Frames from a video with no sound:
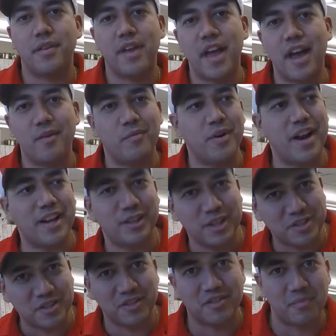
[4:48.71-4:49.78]
that when I
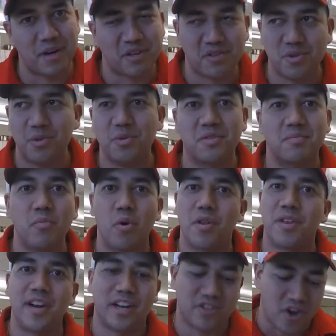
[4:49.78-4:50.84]
listen to my students more
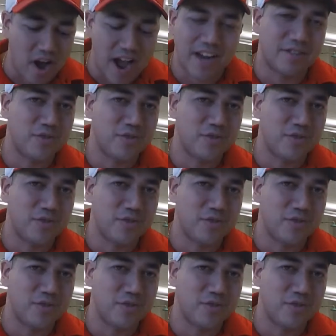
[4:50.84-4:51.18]
than I talk